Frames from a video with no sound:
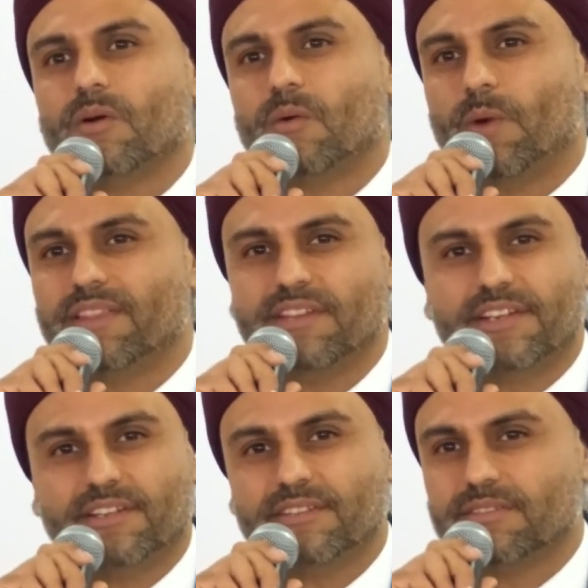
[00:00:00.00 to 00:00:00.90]
whether
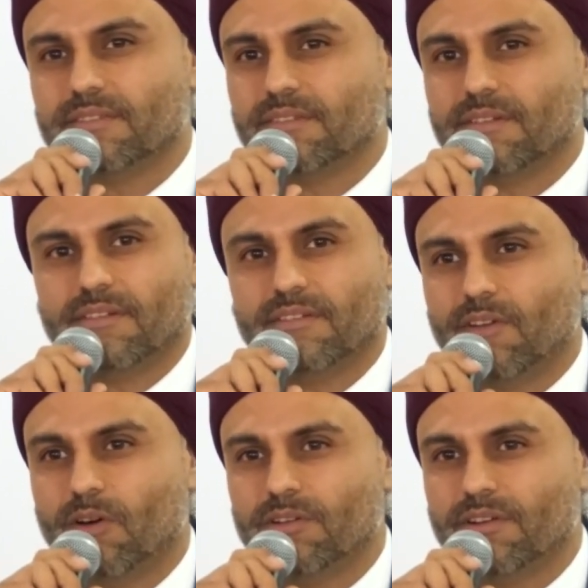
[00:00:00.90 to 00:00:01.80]
it is
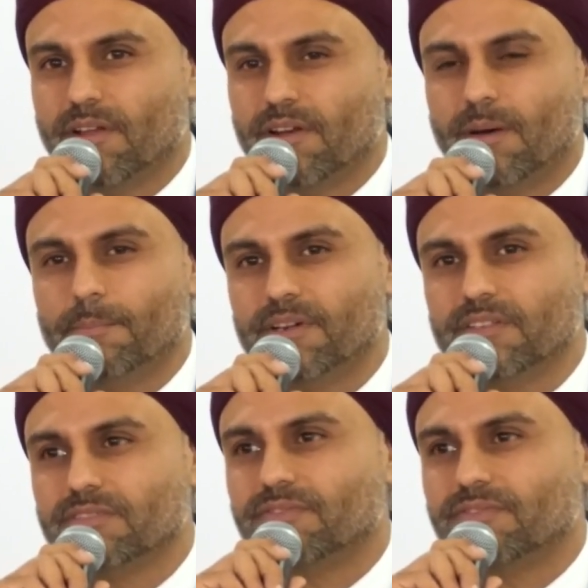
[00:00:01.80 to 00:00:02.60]
on numbers,